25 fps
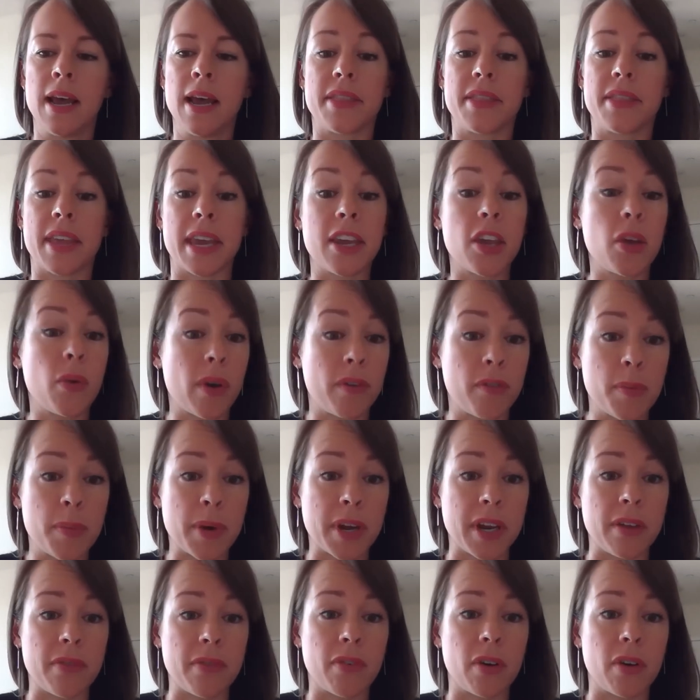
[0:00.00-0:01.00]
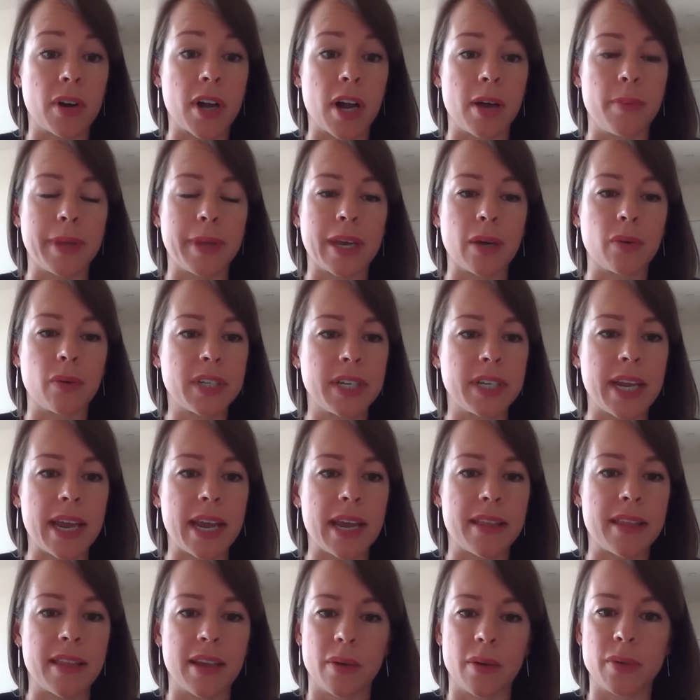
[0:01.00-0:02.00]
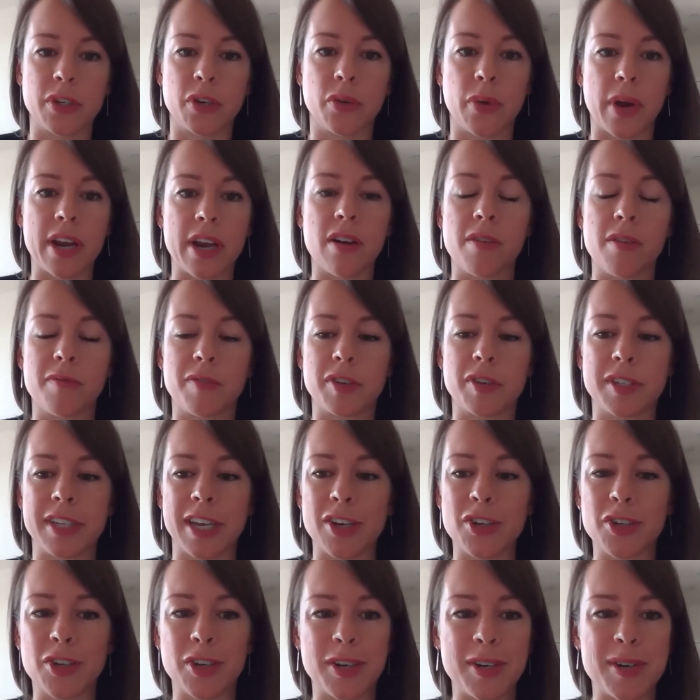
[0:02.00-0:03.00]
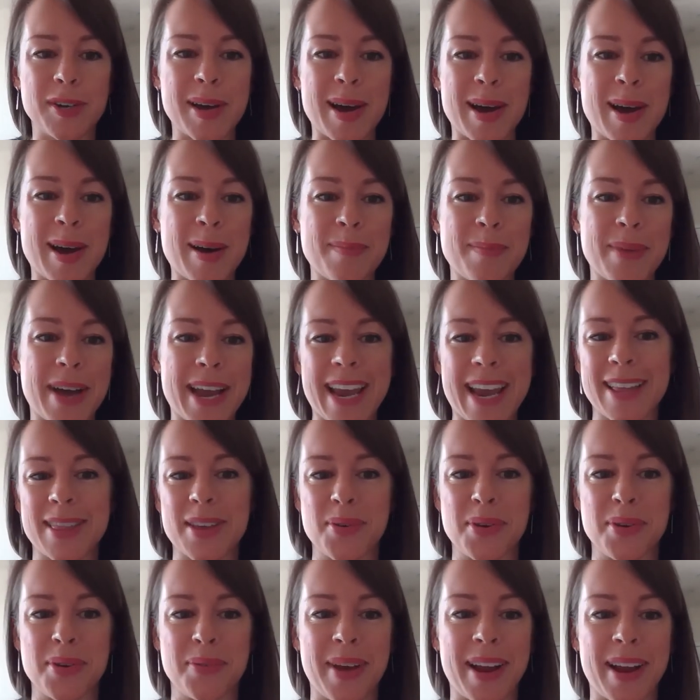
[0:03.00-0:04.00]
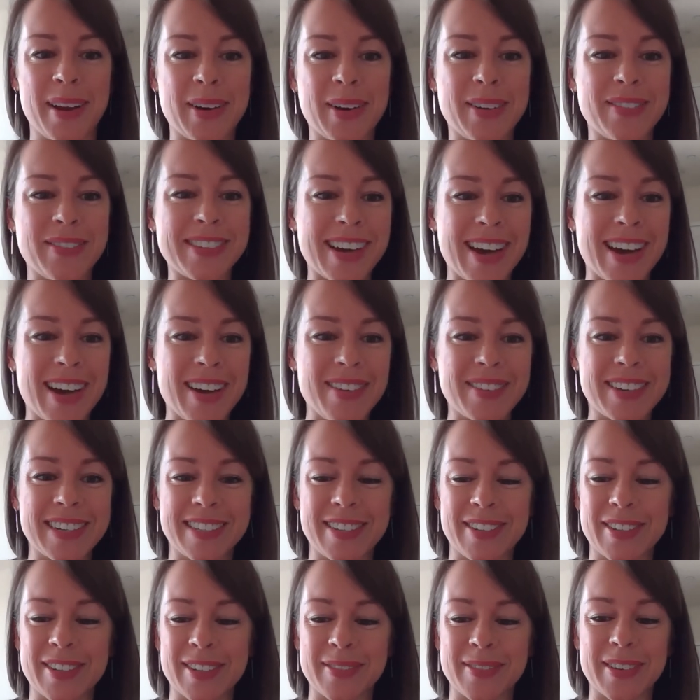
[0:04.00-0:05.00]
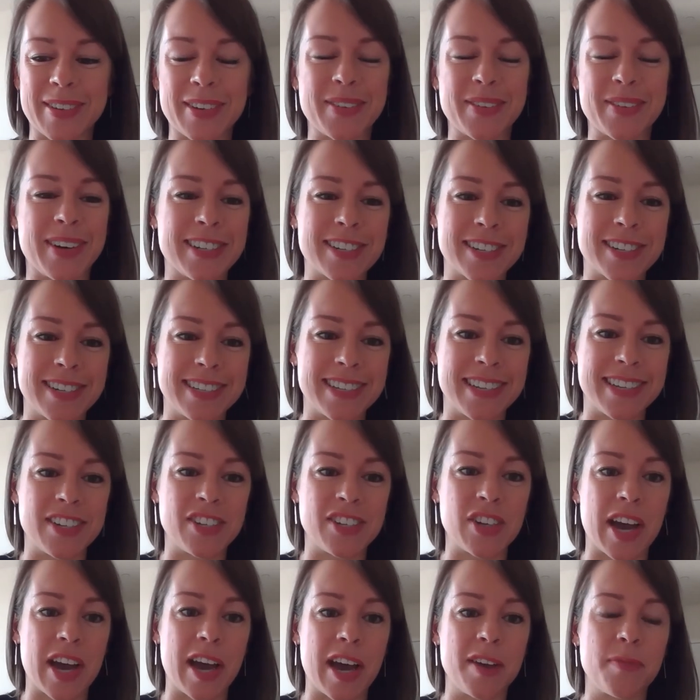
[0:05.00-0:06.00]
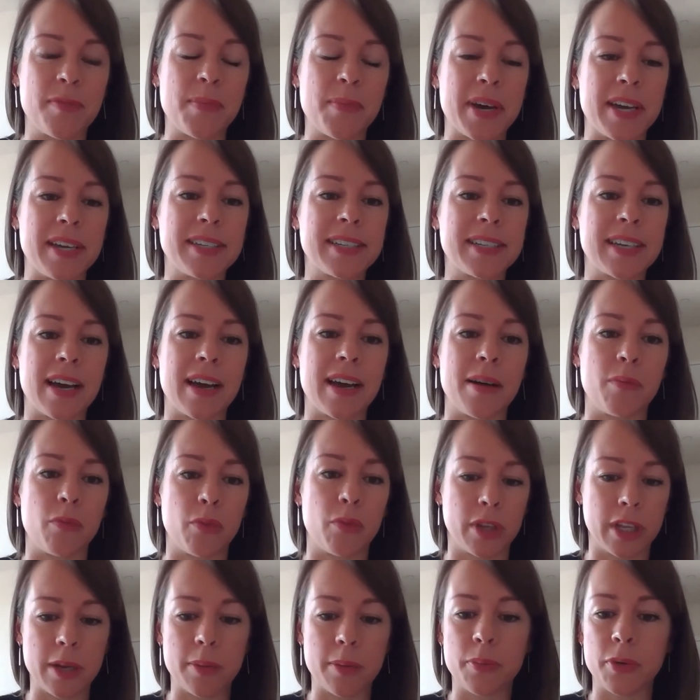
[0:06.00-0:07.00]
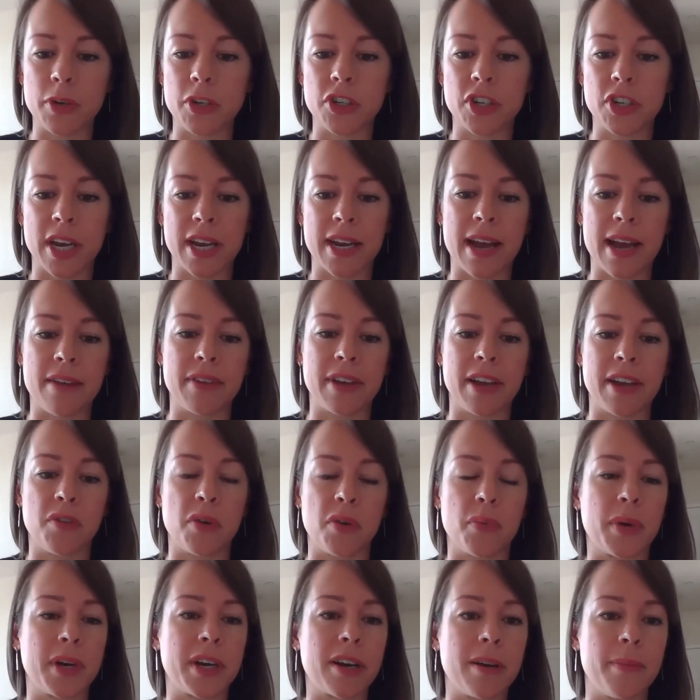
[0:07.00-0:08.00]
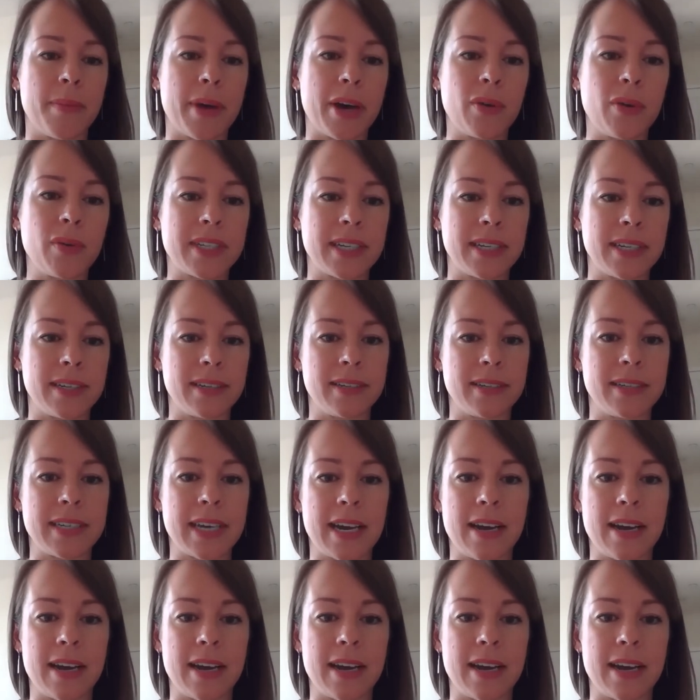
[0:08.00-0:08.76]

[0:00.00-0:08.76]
Thank you, everybody, for coming out today. I think it was a great conversation. I hate that we ran out of time because there are some good questions in the chat, but really appreciate having everyone come out and